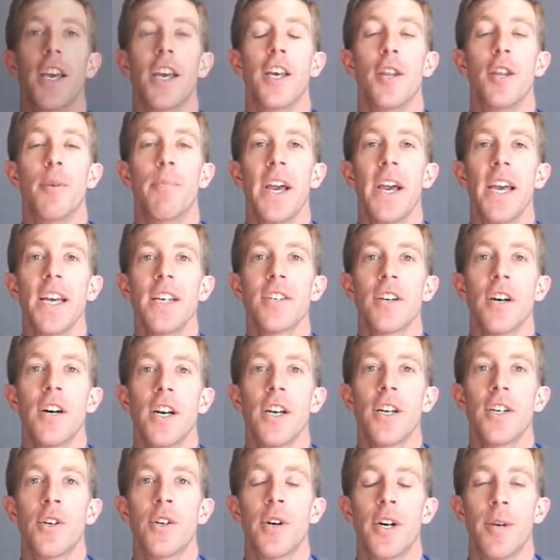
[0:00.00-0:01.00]
In the PACE
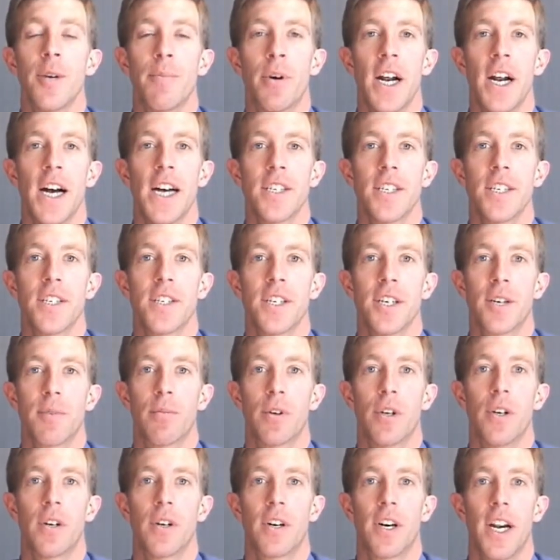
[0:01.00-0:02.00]
auditory processing
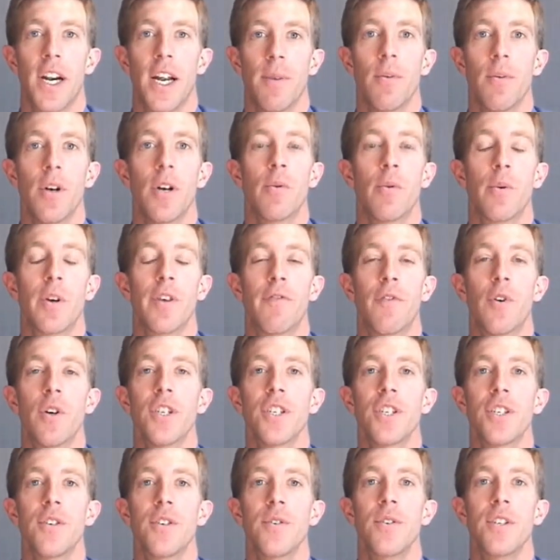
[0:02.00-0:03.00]
program, we
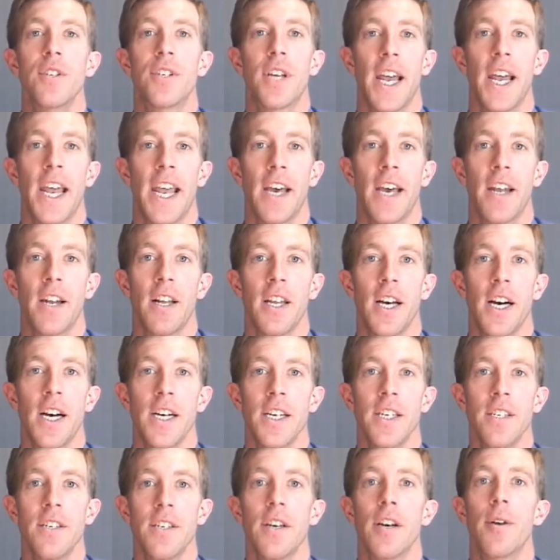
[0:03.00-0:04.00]
force students to
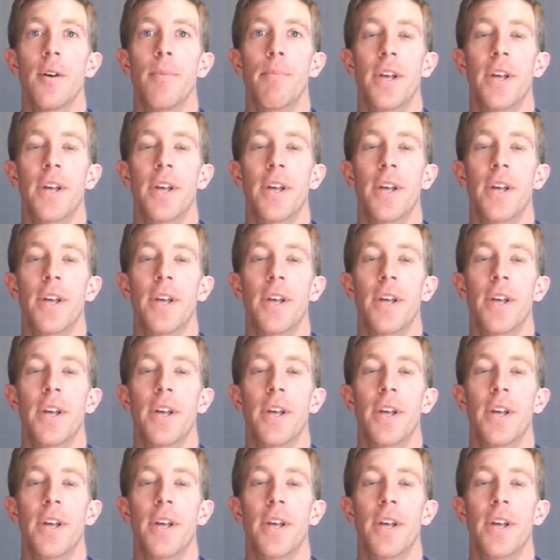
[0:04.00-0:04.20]
analyze,